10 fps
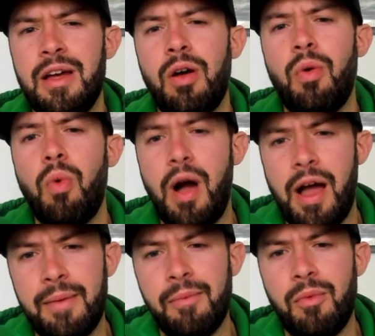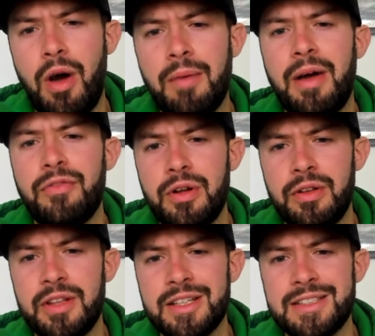why why am I
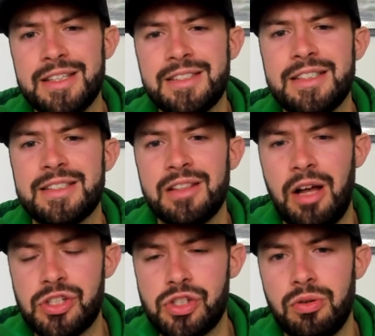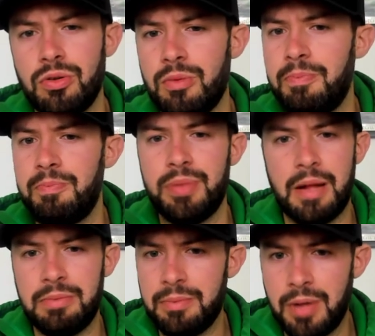fearing this? Is this logical?
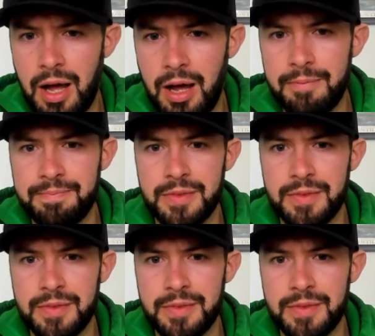Blah blah blah.